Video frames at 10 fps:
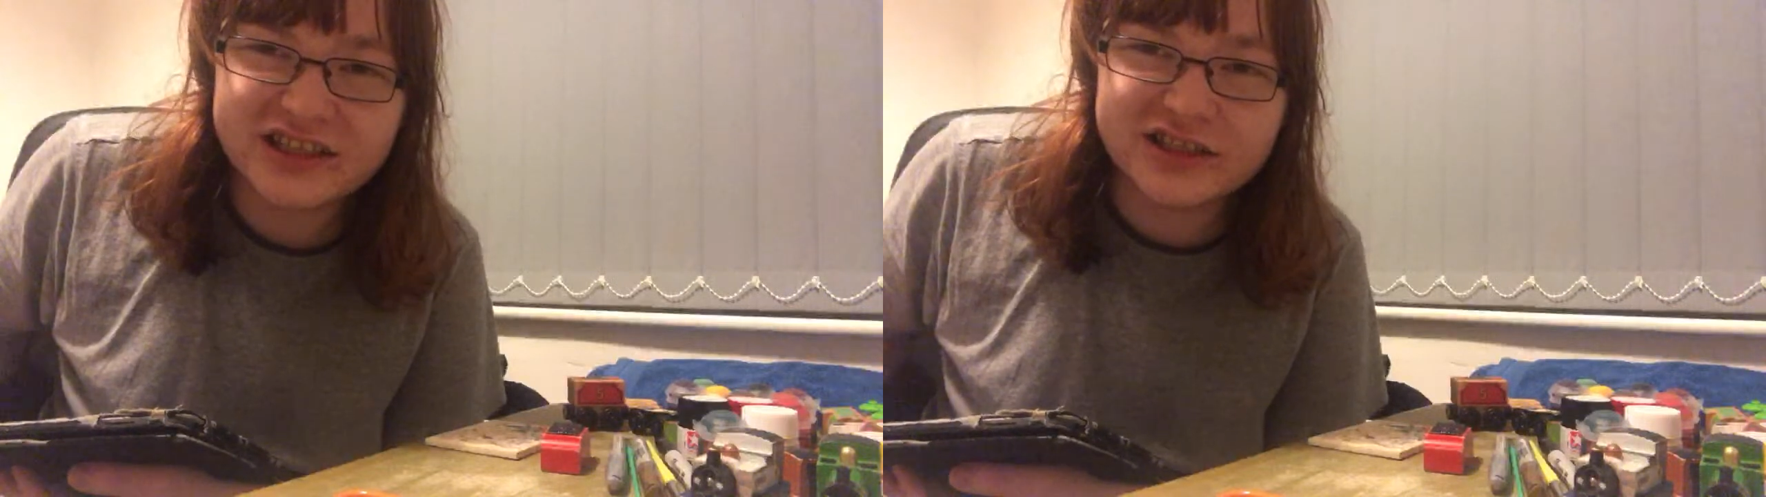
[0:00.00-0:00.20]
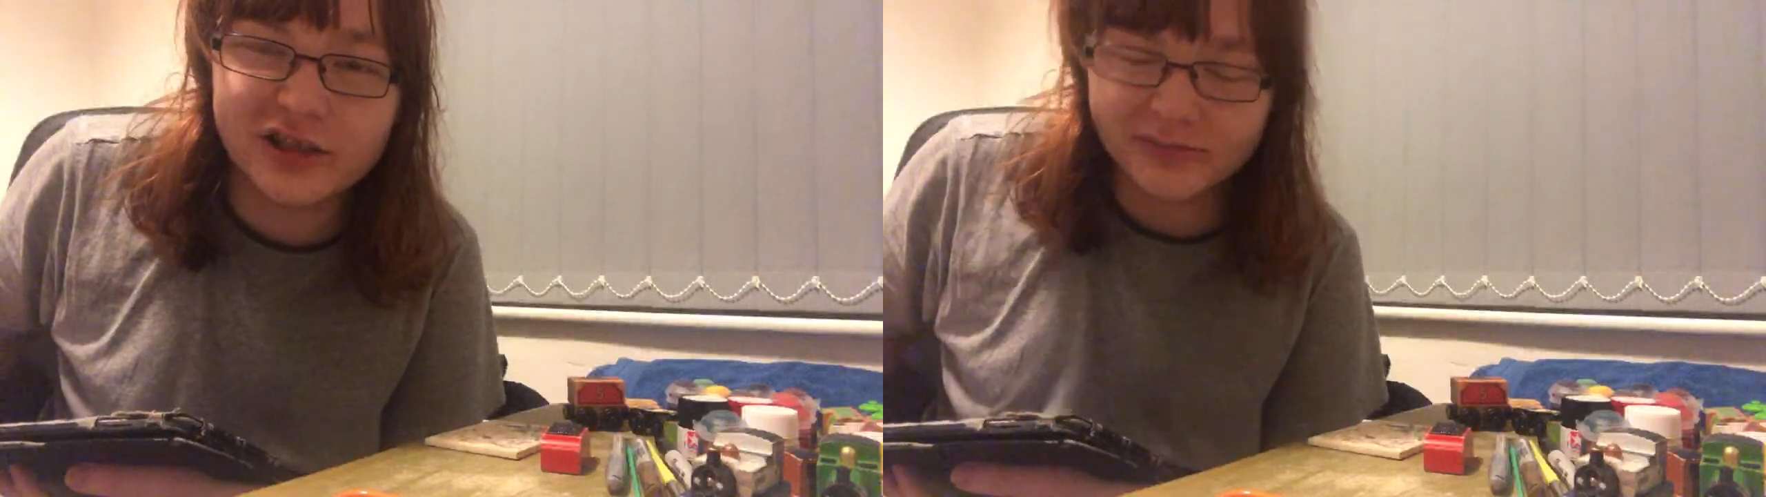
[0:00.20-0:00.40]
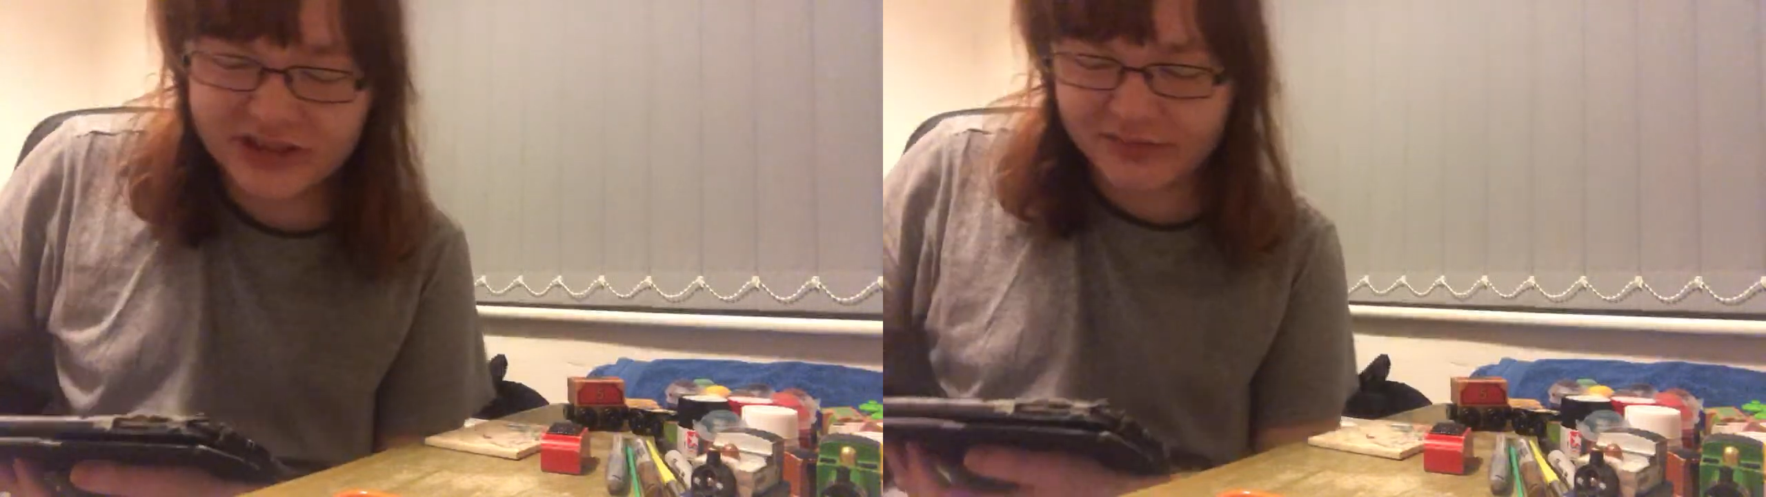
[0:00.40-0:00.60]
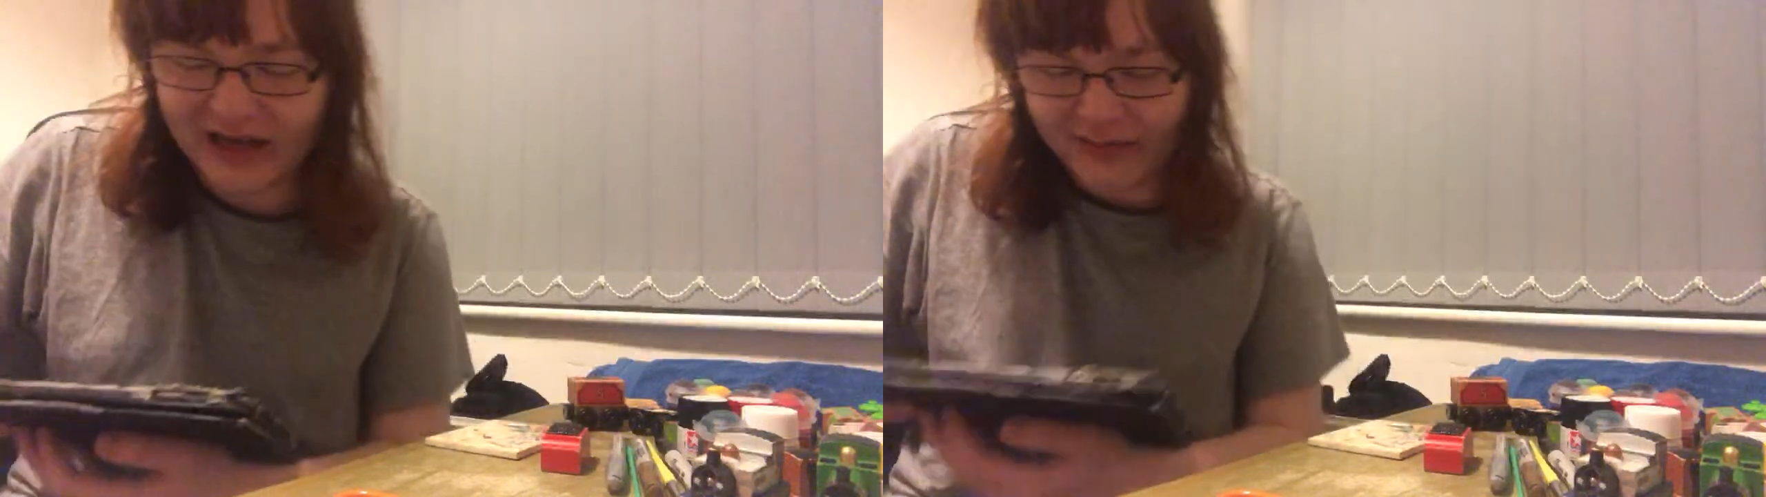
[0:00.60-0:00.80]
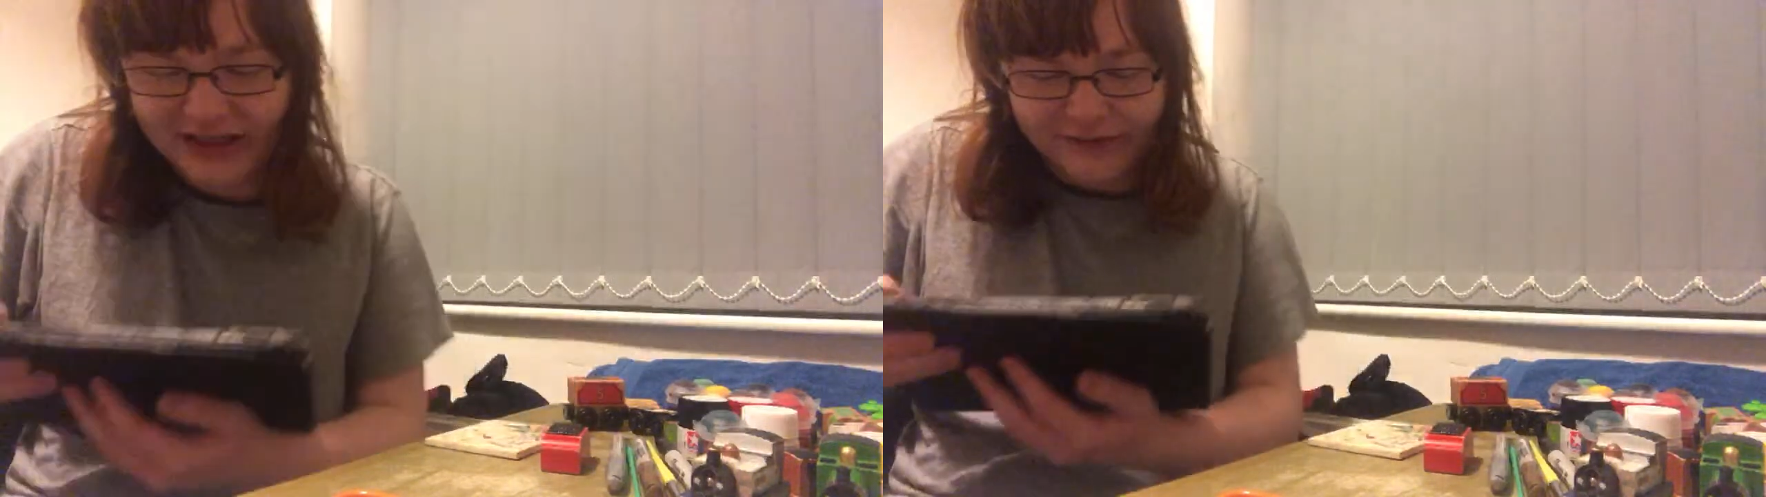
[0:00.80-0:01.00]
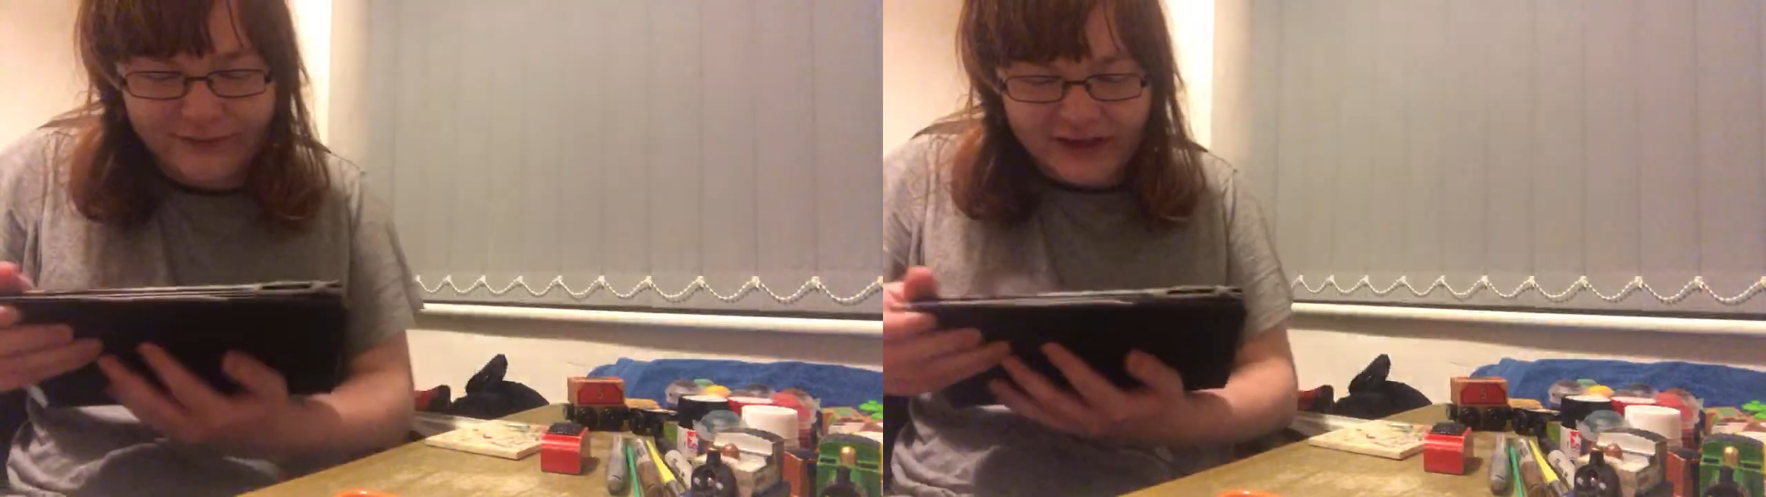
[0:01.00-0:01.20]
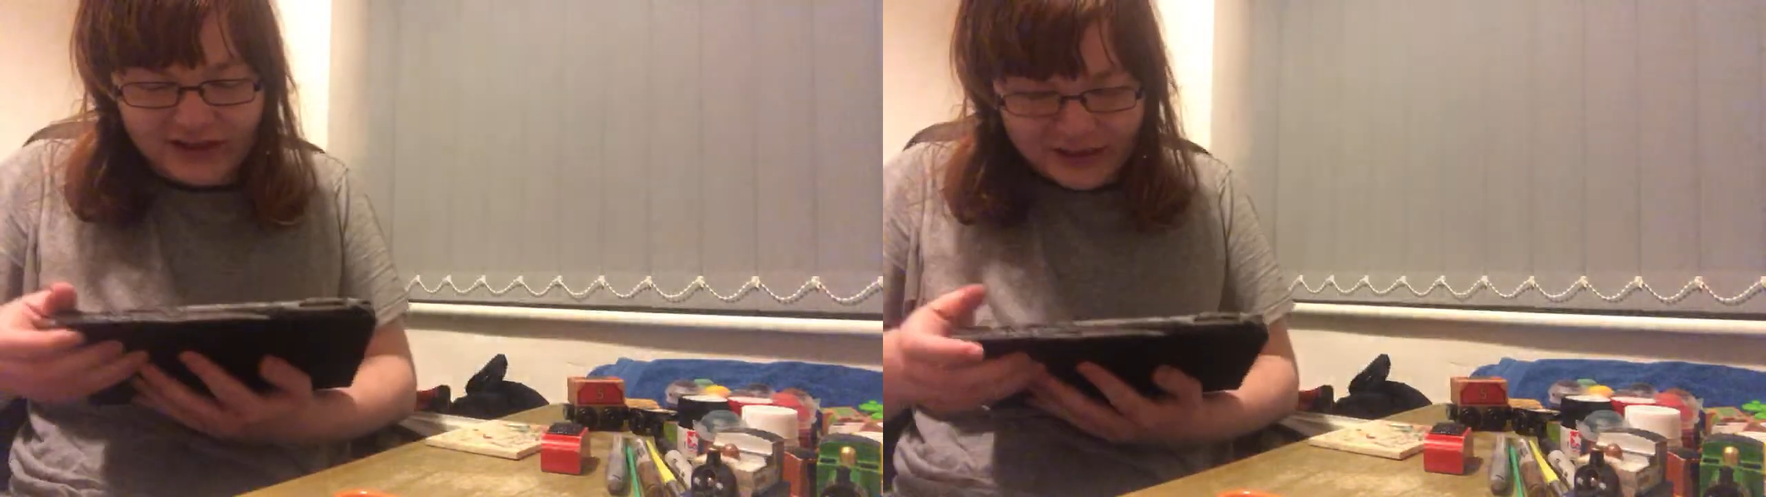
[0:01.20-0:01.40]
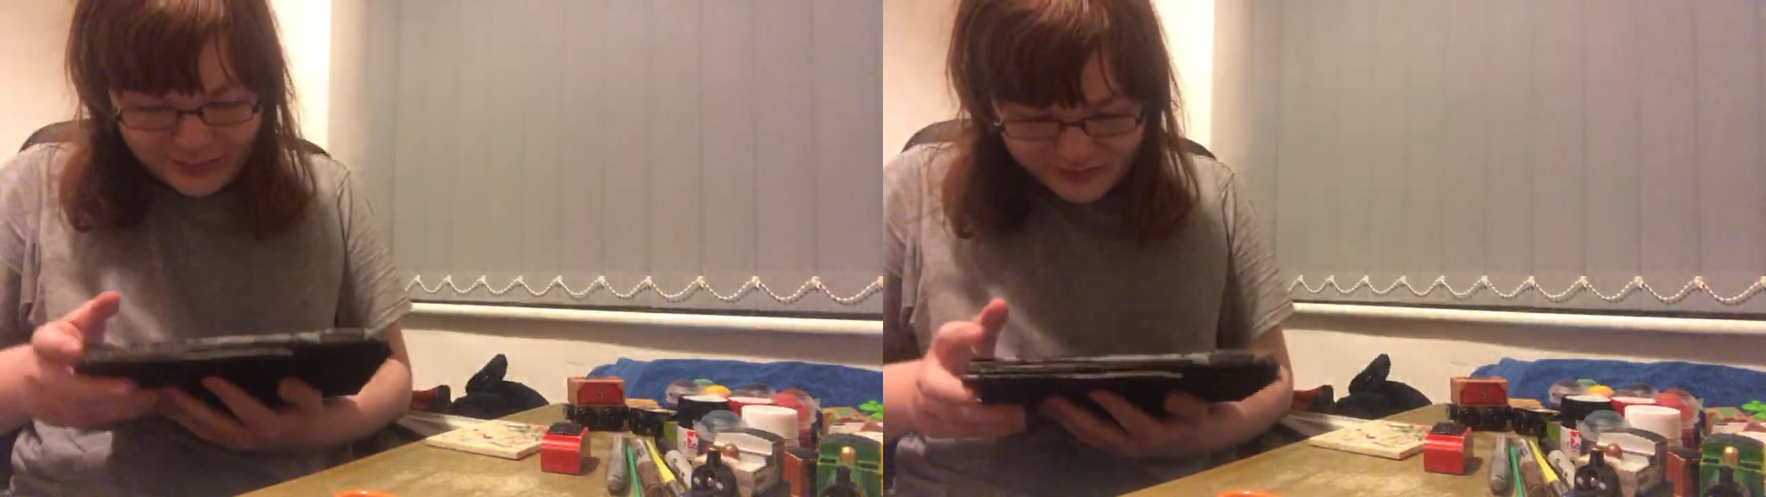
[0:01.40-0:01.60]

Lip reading: Stop spamming Philip!